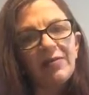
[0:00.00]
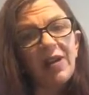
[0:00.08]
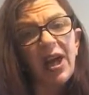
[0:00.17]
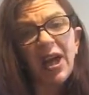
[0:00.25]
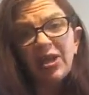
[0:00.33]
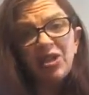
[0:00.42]

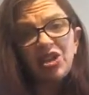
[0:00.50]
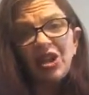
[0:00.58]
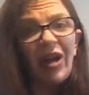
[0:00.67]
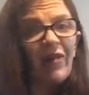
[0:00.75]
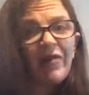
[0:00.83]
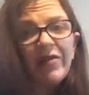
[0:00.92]
and
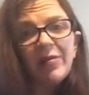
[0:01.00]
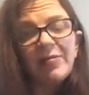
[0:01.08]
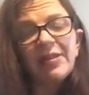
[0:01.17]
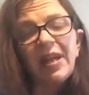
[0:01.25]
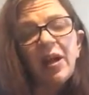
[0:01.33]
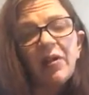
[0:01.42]
share it for
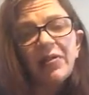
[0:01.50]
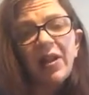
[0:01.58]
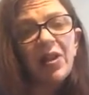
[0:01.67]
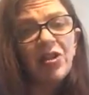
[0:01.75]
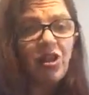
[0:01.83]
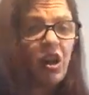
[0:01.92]
themselves
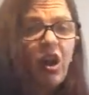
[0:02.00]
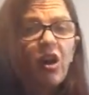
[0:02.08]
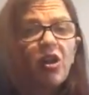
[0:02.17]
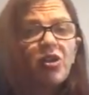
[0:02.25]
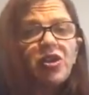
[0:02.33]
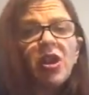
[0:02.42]
and charge